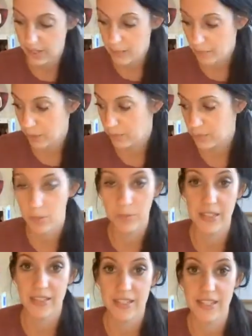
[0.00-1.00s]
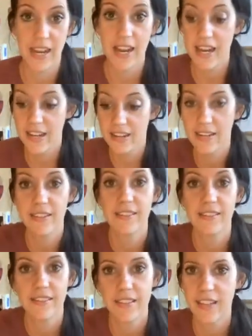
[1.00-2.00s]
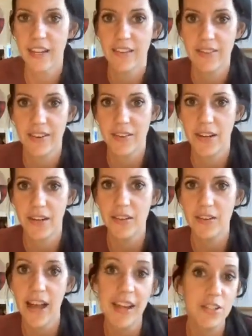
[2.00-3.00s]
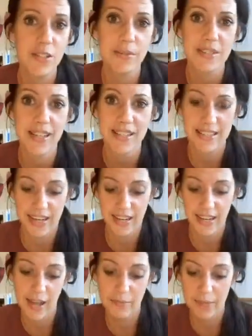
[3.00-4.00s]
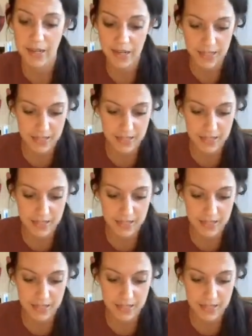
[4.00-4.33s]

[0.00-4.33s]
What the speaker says: light bulb moment today that I found out. Actually, it was last night at